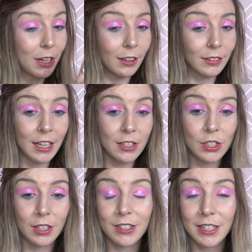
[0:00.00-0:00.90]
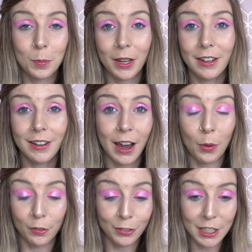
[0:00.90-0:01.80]
like this, you can dip in and out
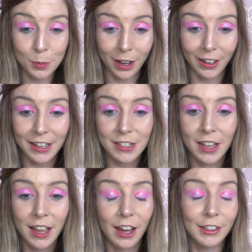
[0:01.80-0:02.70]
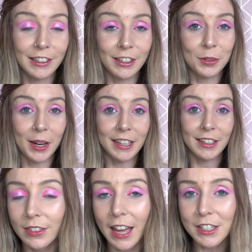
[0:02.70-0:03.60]
of these palettes. I think they're
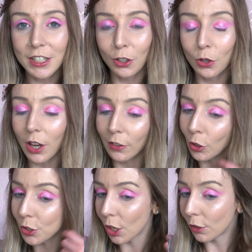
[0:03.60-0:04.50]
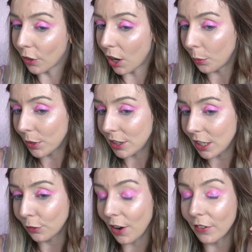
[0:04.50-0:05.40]
great. That's the look I've got so far with the
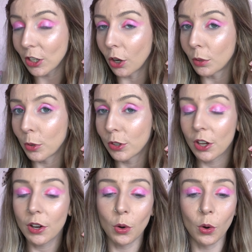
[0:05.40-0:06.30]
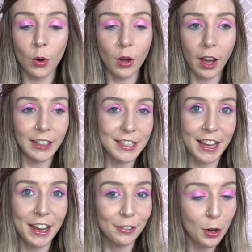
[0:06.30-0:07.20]
Fairy Godmother or I Need a
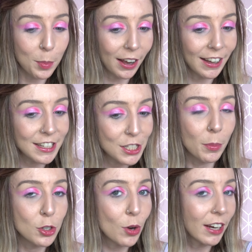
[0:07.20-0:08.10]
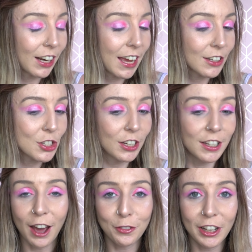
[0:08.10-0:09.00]
Hero palette from the Shrek collection.
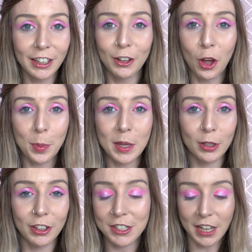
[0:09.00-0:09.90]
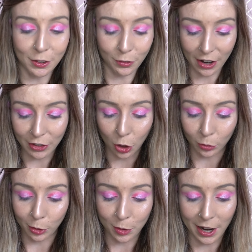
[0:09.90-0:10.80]
I feel like a lot of people are going to say the Fairy
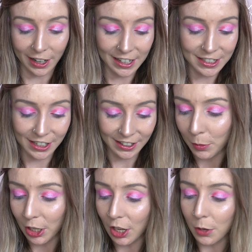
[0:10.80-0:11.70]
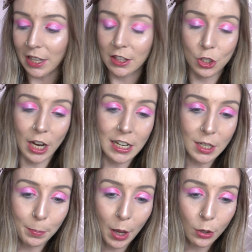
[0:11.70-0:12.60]
Godmother palette. I'm going to go in the
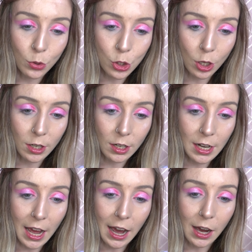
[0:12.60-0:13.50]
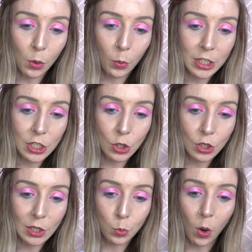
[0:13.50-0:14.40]
shade Potion now, which is just
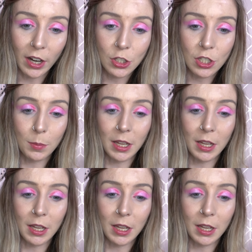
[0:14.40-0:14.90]
this white shimmer